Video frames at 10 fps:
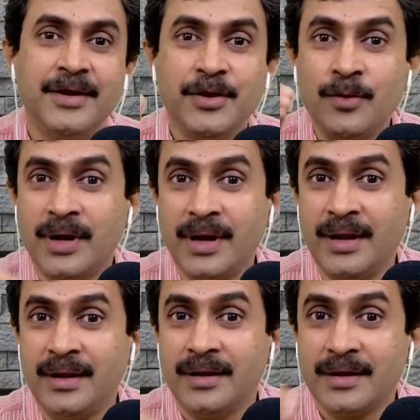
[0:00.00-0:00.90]
you are
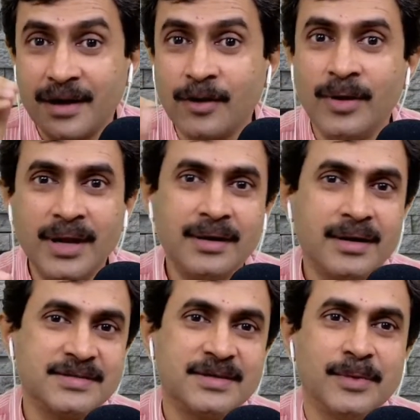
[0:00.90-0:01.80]
a regular
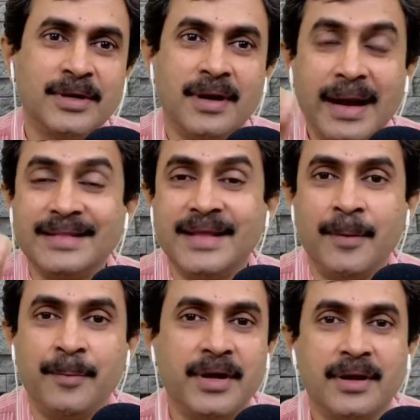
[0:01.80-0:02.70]
customer at
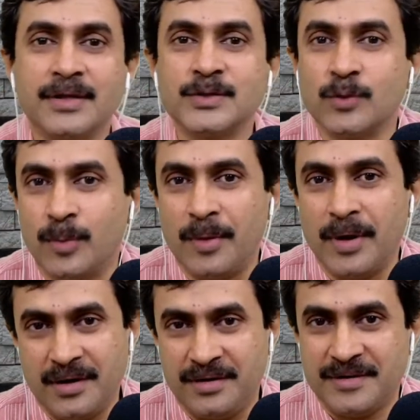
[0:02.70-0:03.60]
that particular
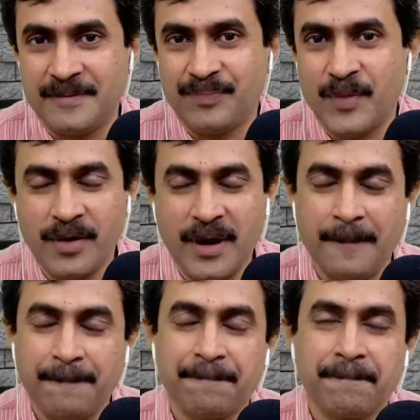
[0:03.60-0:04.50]
supermarket. Okay.